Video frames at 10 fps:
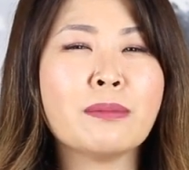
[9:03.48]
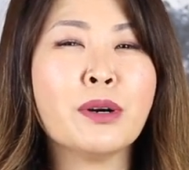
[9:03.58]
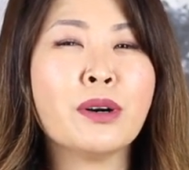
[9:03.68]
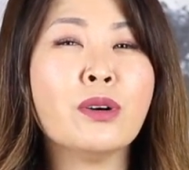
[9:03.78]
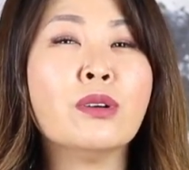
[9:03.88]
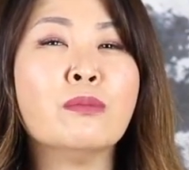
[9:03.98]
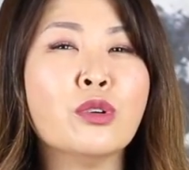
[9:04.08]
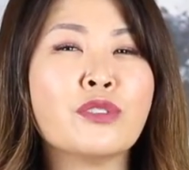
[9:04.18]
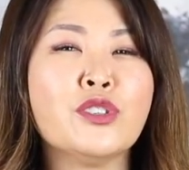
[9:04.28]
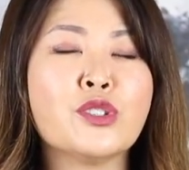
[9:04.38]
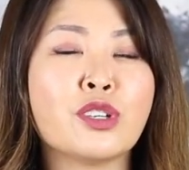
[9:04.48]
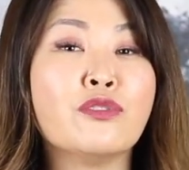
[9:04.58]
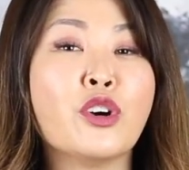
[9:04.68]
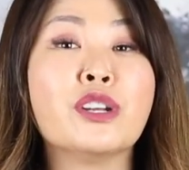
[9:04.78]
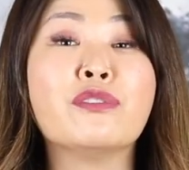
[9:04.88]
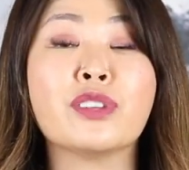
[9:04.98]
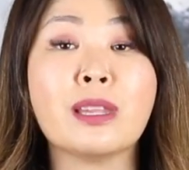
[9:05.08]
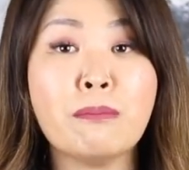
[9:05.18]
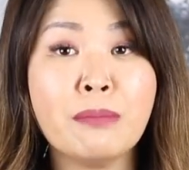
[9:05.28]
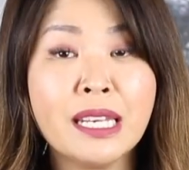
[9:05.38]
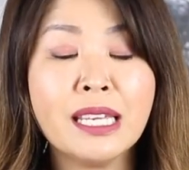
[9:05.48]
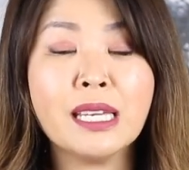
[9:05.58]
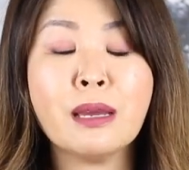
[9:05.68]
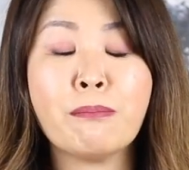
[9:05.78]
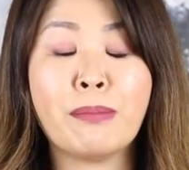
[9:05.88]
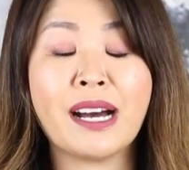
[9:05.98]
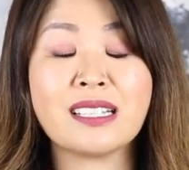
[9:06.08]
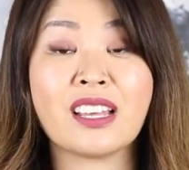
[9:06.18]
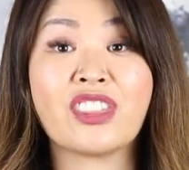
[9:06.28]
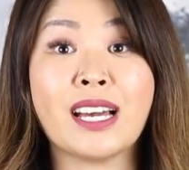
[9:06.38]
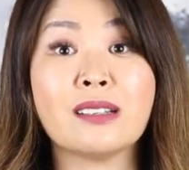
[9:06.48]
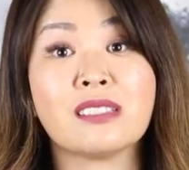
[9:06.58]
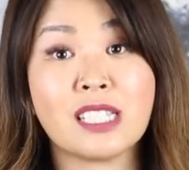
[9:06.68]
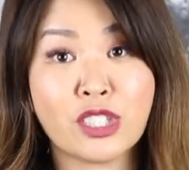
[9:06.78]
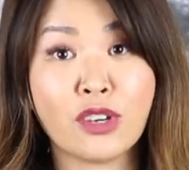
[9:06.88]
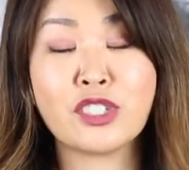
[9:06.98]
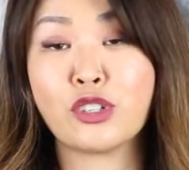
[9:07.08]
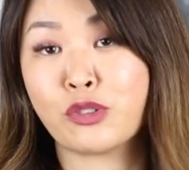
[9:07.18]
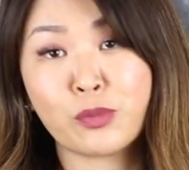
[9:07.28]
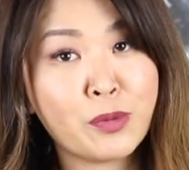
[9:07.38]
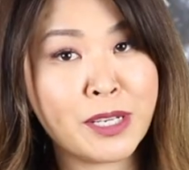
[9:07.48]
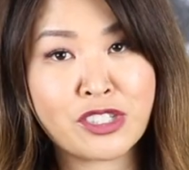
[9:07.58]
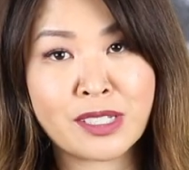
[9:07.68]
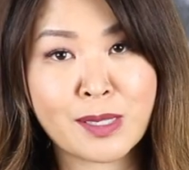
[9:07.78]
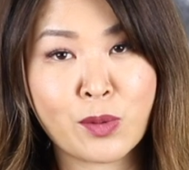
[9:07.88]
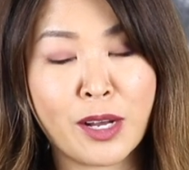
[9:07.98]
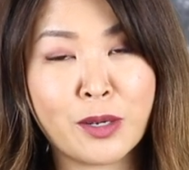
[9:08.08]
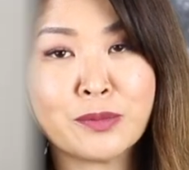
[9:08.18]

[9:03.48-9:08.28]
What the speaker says: more of you sort of voted for the mini, but that deserved an honorable mention as well.